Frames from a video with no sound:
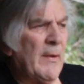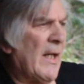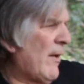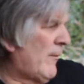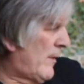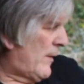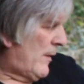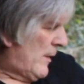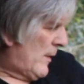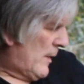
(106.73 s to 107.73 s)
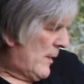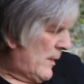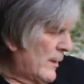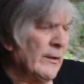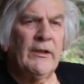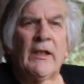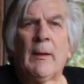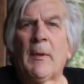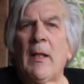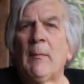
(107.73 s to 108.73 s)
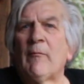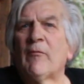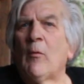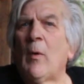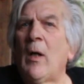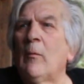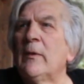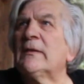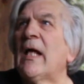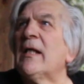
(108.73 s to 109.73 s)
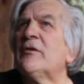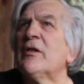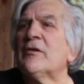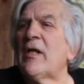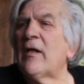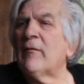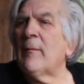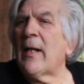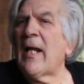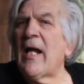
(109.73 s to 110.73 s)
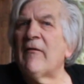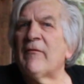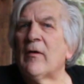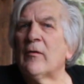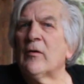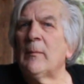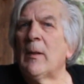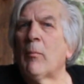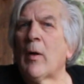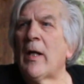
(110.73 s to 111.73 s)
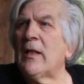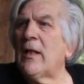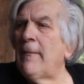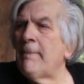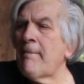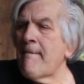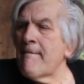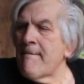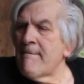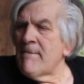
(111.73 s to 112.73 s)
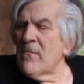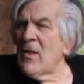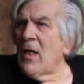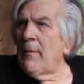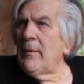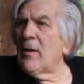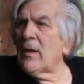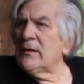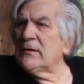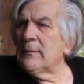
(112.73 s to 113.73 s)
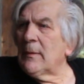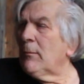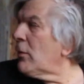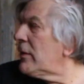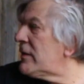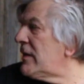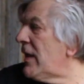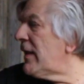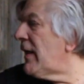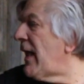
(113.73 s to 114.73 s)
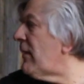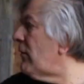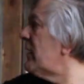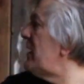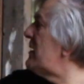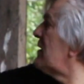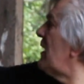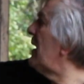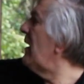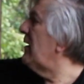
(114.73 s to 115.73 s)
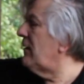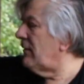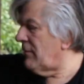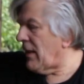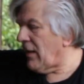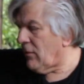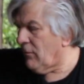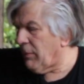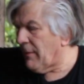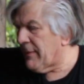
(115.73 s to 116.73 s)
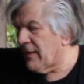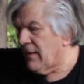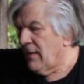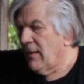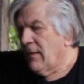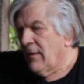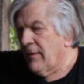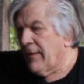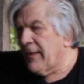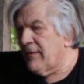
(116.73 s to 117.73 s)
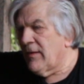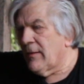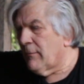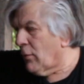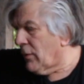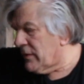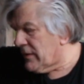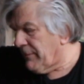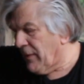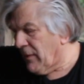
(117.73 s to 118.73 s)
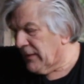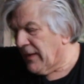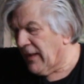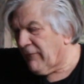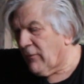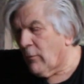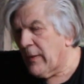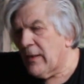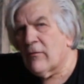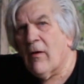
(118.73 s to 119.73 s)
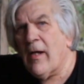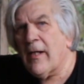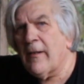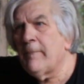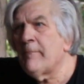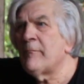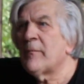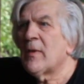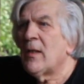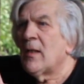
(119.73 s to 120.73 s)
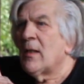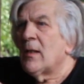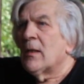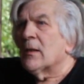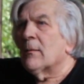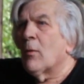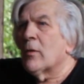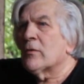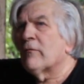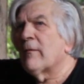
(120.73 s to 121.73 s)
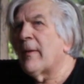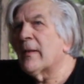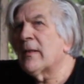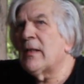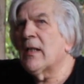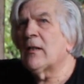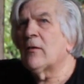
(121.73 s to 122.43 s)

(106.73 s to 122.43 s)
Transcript: me out. Jacob came up for a while and we sat and chit-chatted for about a half hour, took me a break. I've been knocking some of the boards done. I had all these kind of, I don't know, probably 9-10 boards up here on the deck for a week drying. The boards over by the